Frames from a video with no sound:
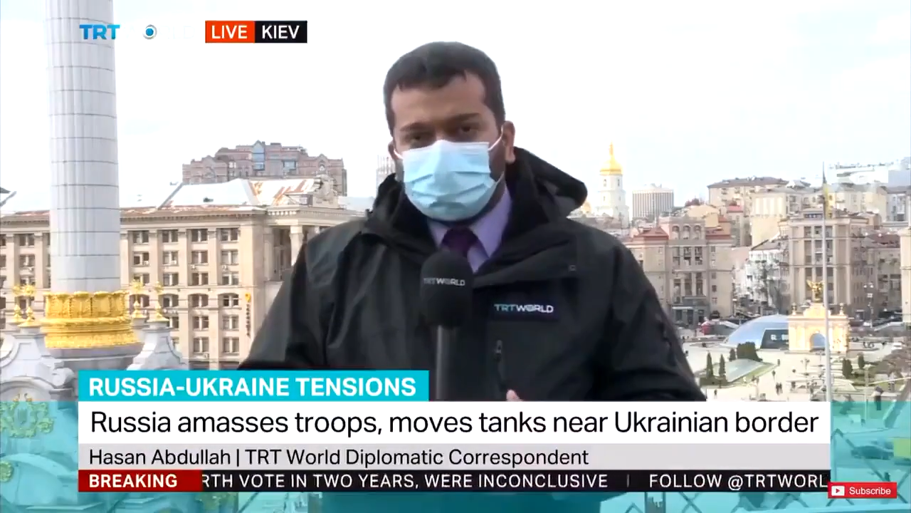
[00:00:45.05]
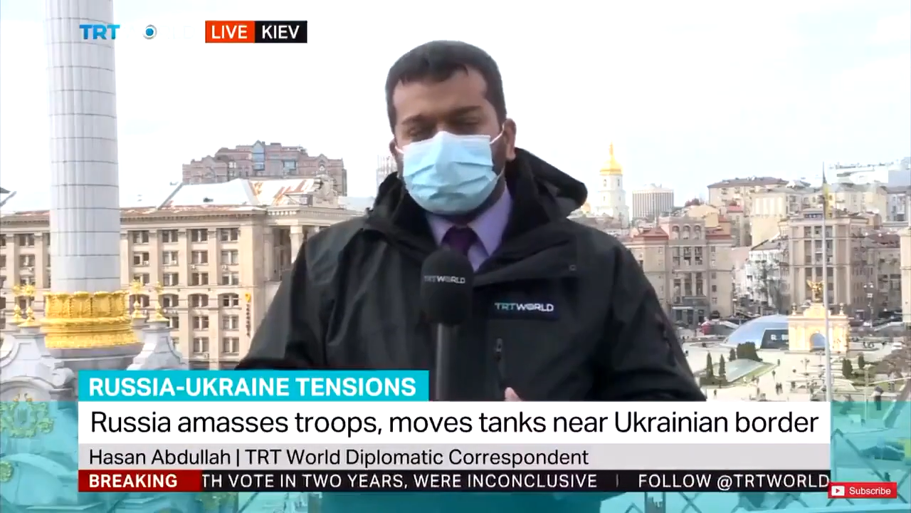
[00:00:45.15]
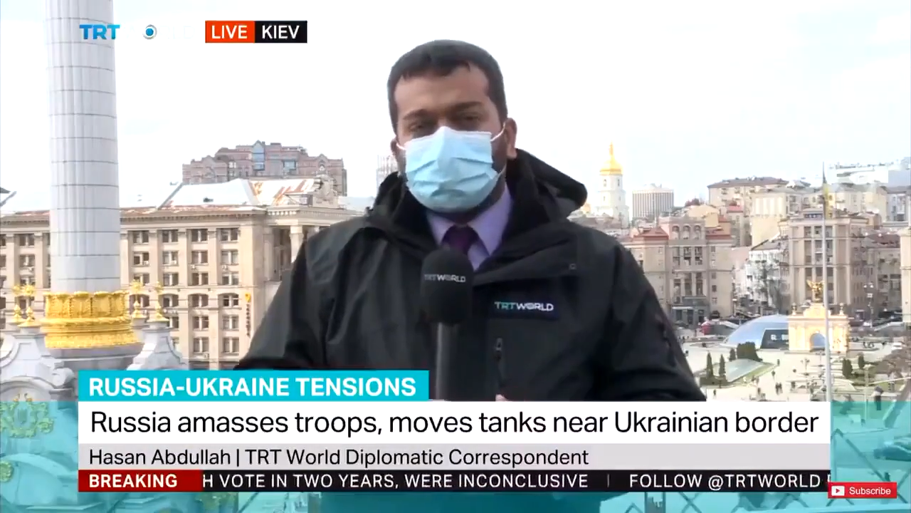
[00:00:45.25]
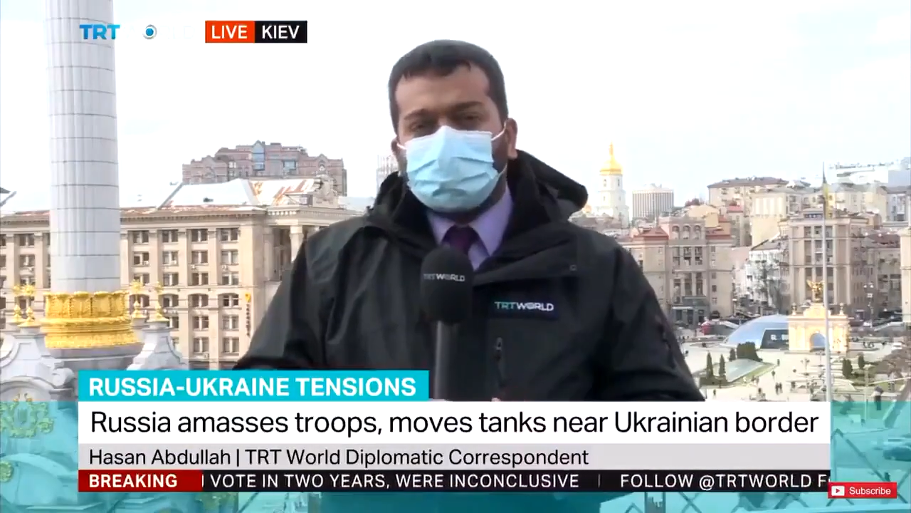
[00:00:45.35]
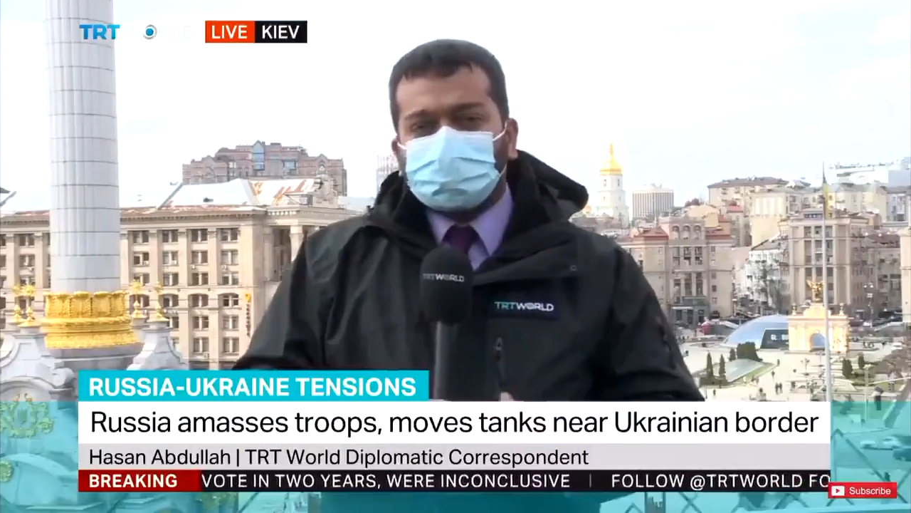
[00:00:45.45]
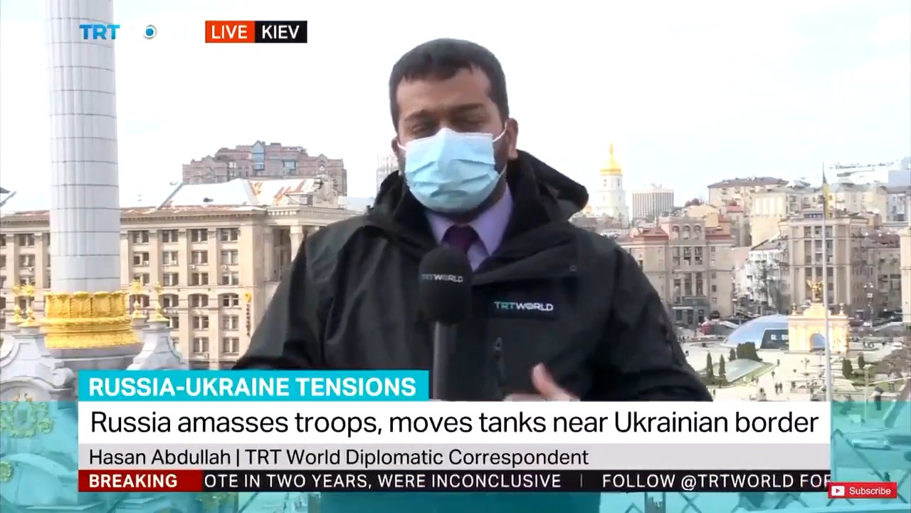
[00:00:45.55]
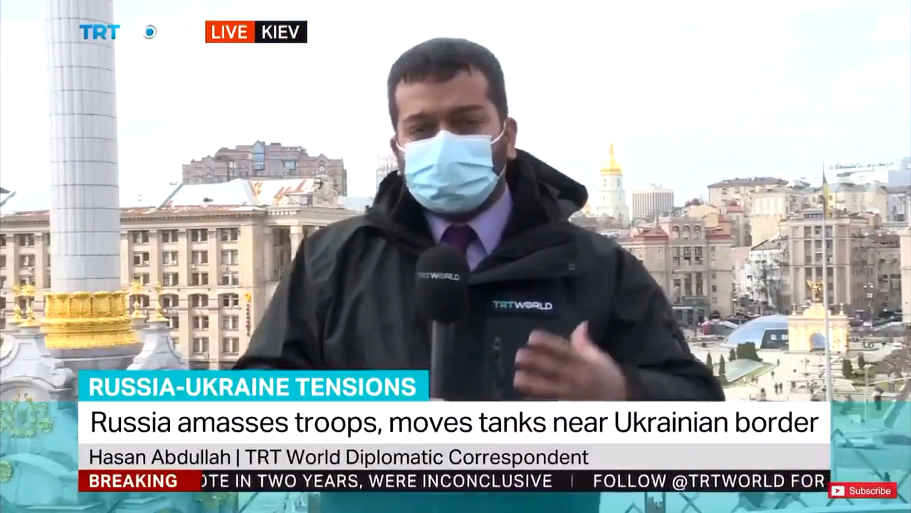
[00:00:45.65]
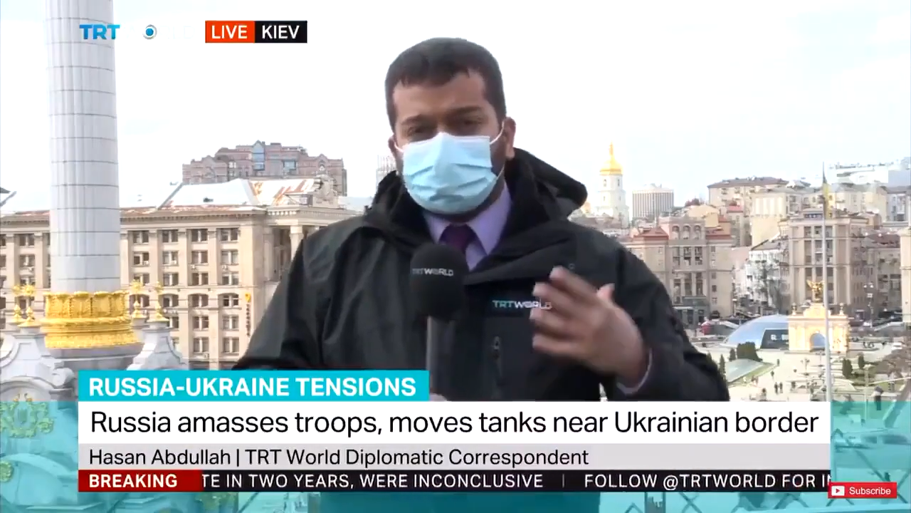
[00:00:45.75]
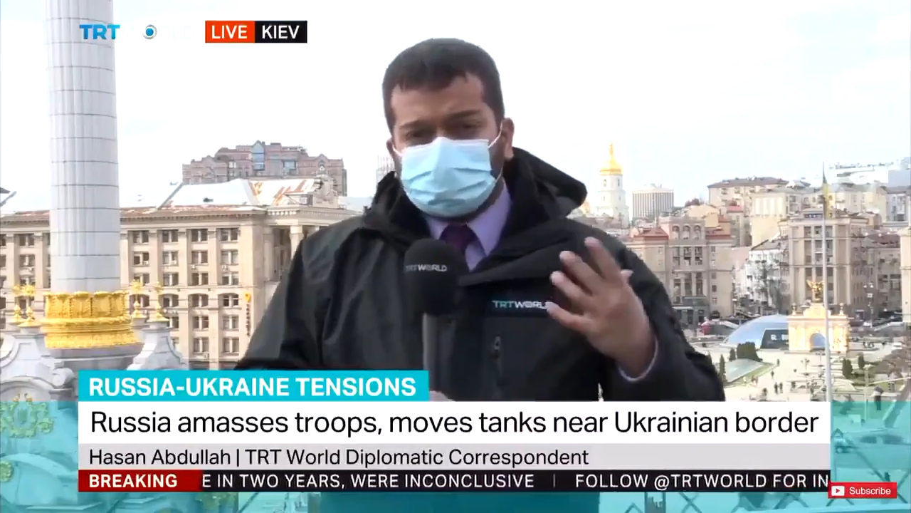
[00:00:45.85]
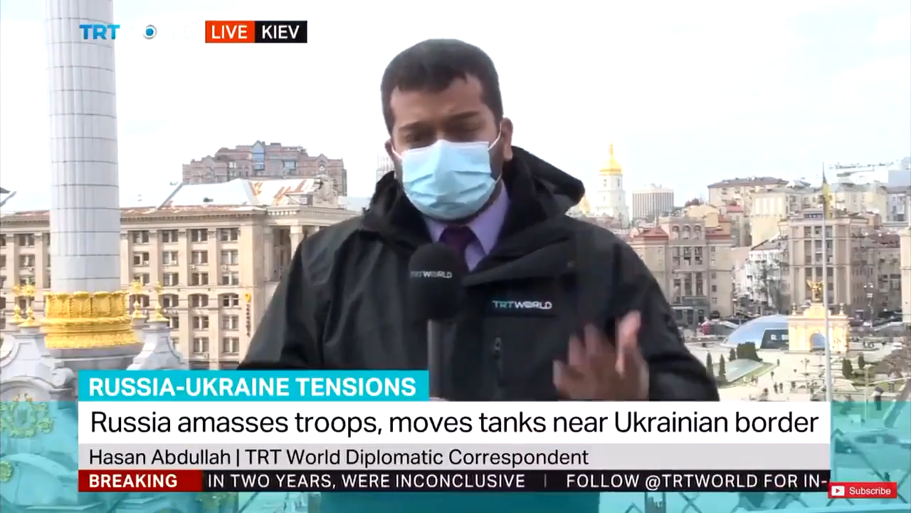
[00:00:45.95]
Russia wants
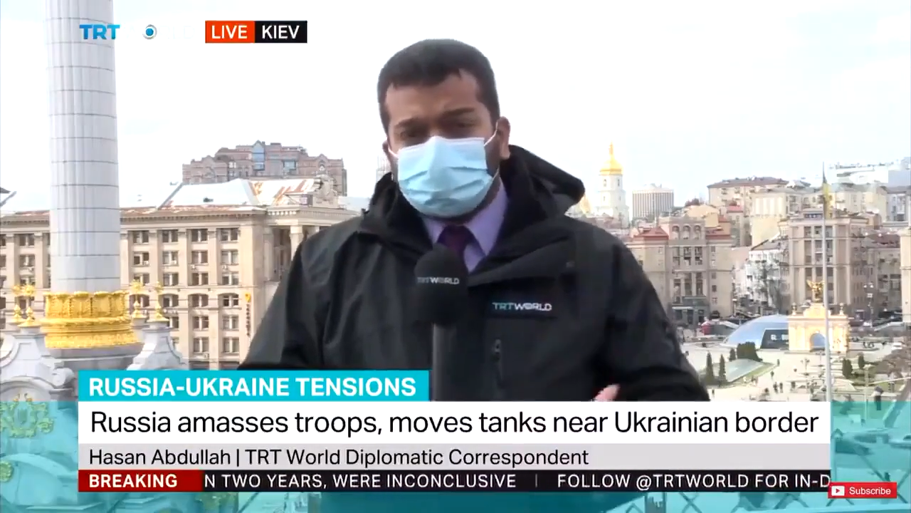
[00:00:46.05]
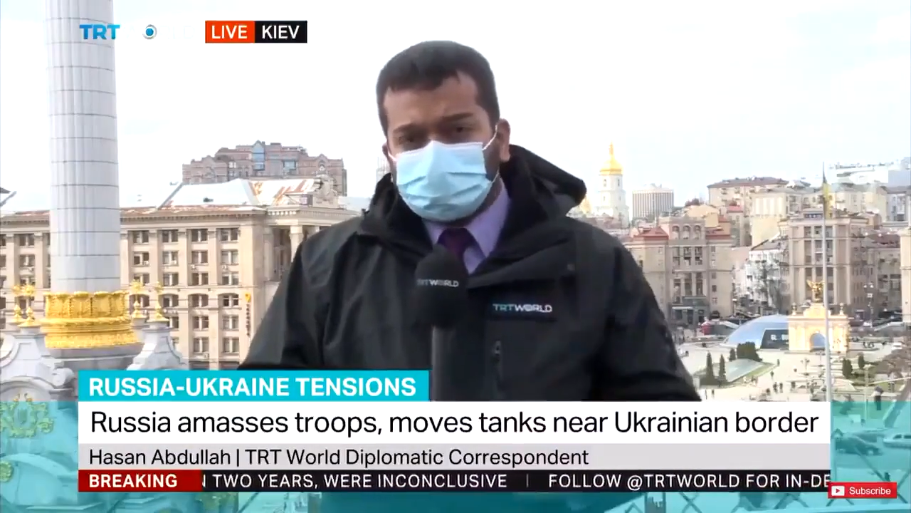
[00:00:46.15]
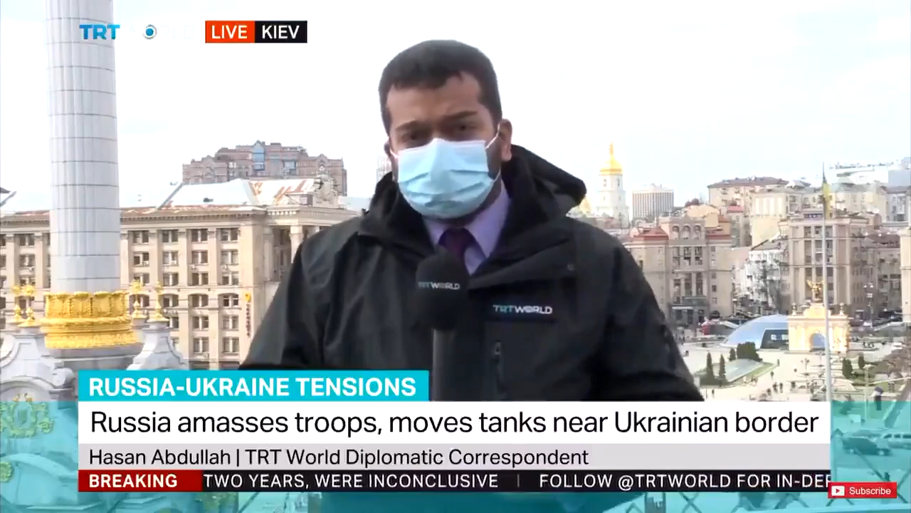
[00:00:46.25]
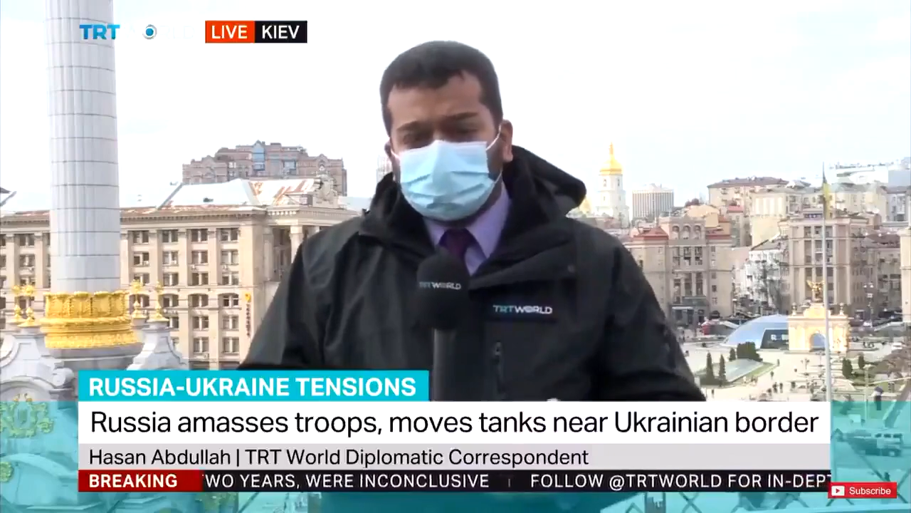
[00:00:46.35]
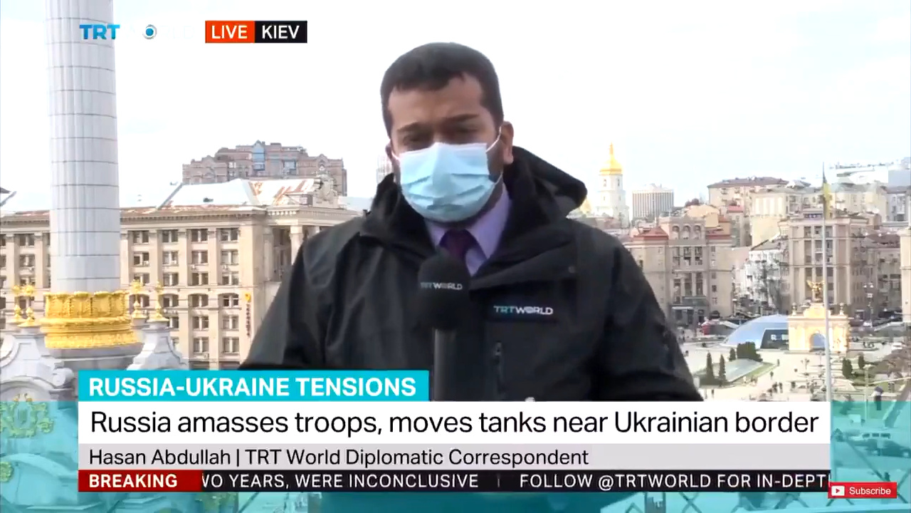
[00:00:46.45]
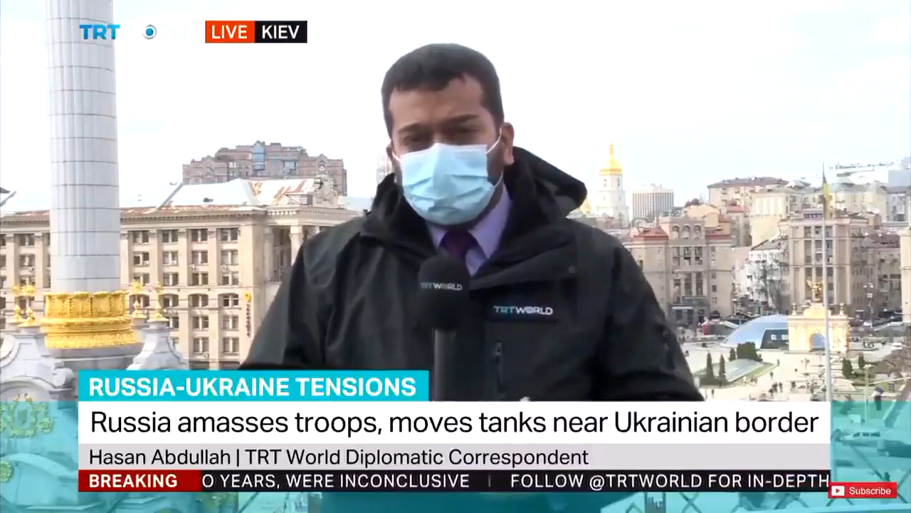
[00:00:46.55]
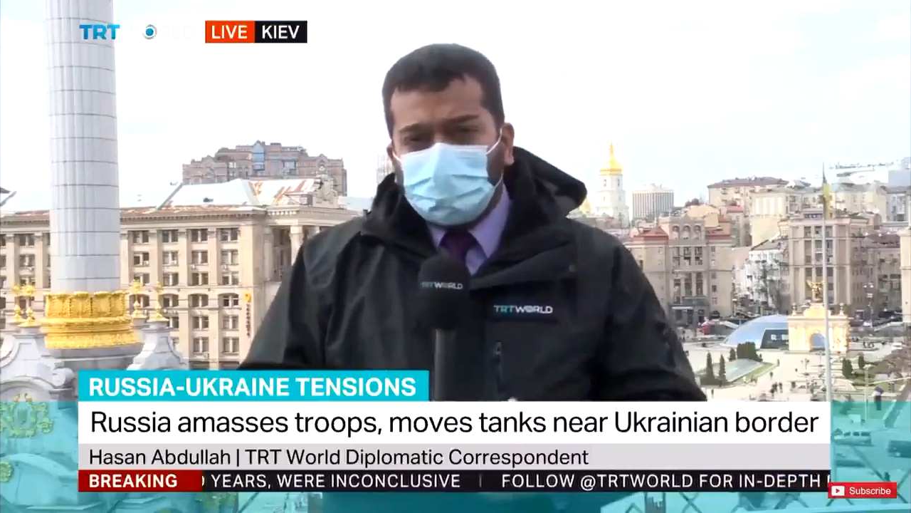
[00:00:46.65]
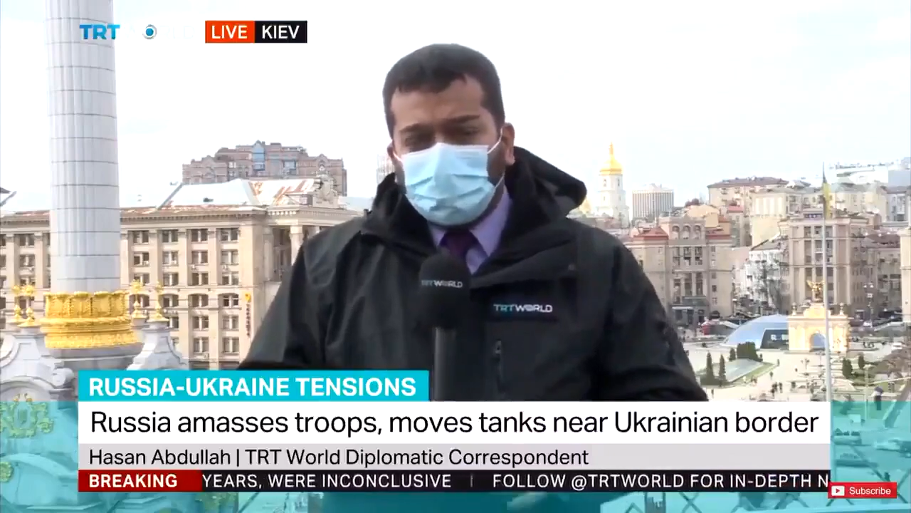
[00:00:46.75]
to assert itself